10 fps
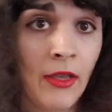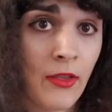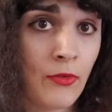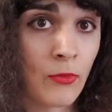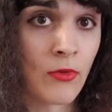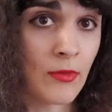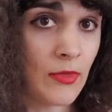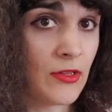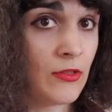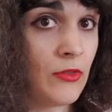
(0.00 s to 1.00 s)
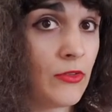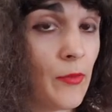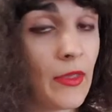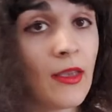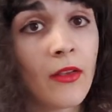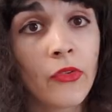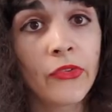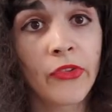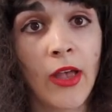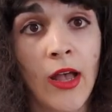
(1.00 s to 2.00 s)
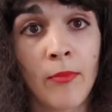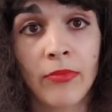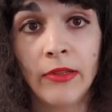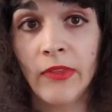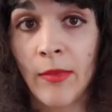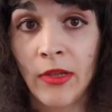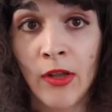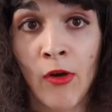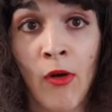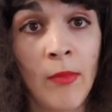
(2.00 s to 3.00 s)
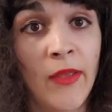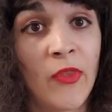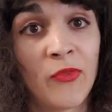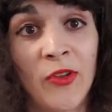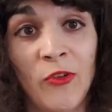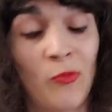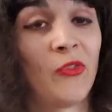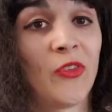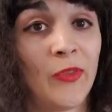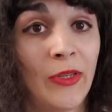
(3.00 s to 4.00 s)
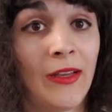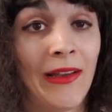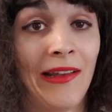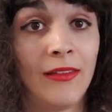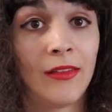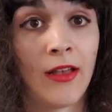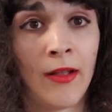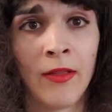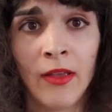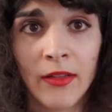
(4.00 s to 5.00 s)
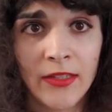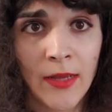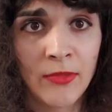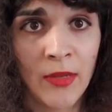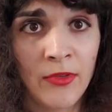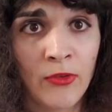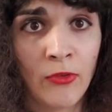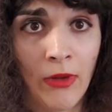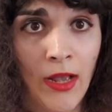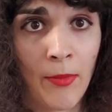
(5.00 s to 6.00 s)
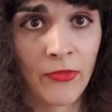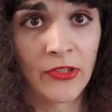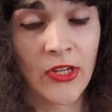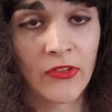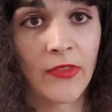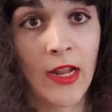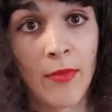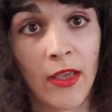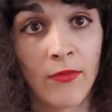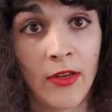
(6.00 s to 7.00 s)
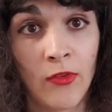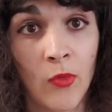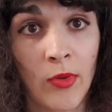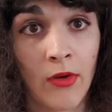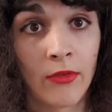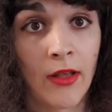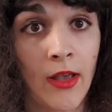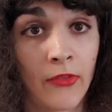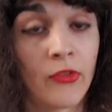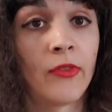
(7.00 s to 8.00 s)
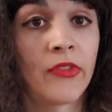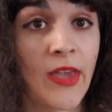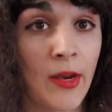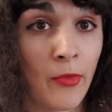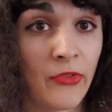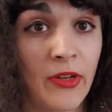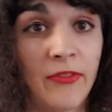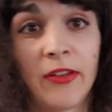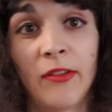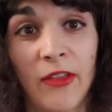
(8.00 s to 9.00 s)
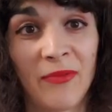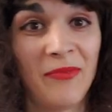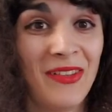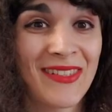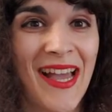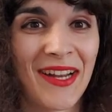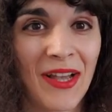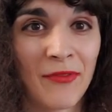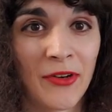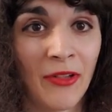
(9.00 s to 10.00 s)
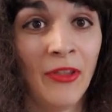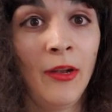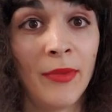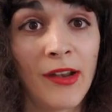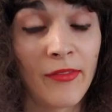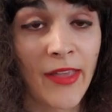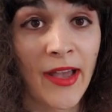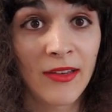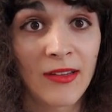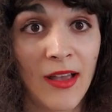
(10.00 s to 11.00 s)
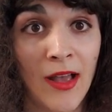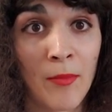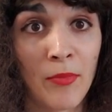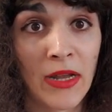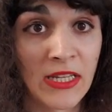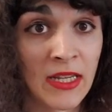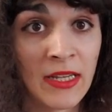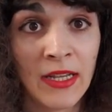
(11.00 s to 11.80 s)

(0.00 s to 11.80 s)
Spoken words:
if you want me to do something else, please let me know. I made this video specific because Deb W suggested that I make a video about service animals, and I figured that this kind of covered a little bit of that, but